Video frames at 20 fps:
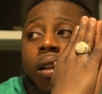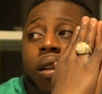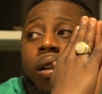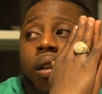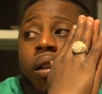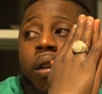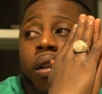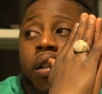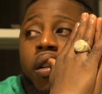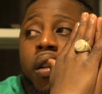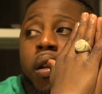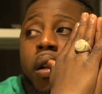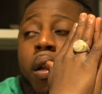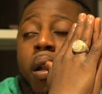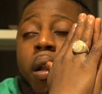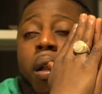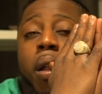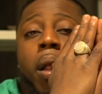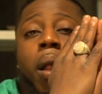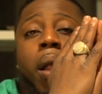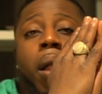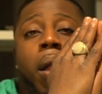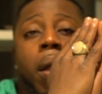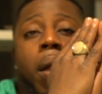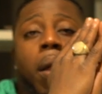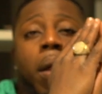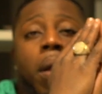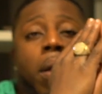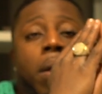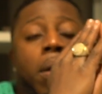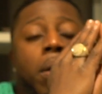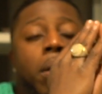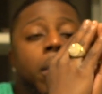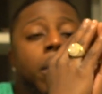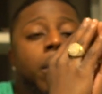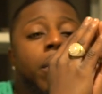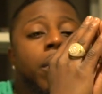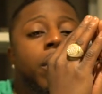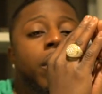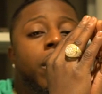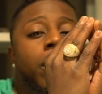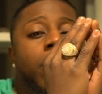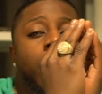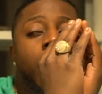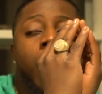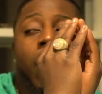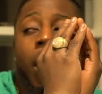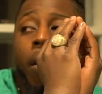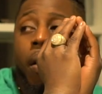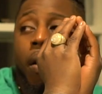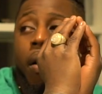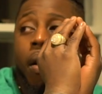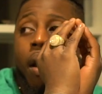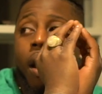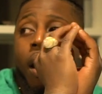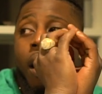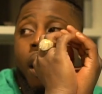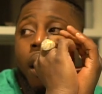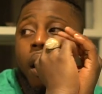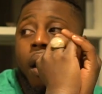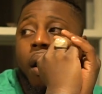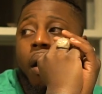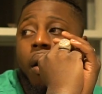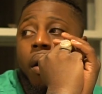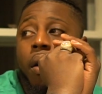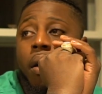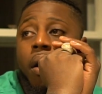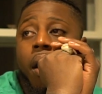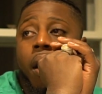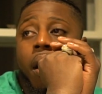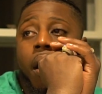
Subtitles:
[no speech]